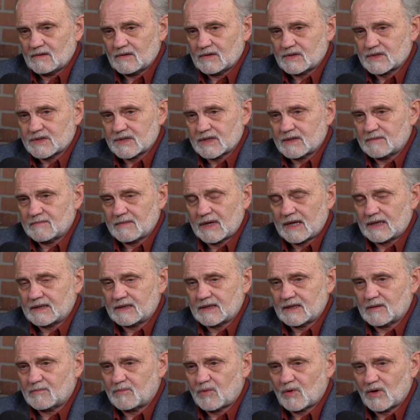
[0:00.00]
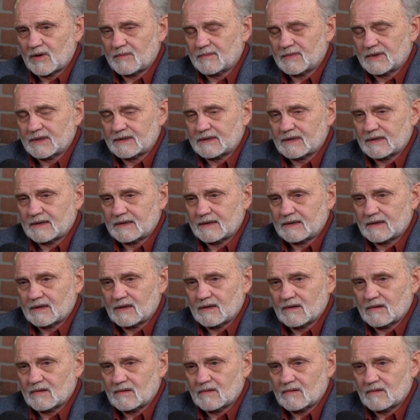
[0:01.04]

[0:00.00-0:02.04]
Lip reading: she made the appointment, and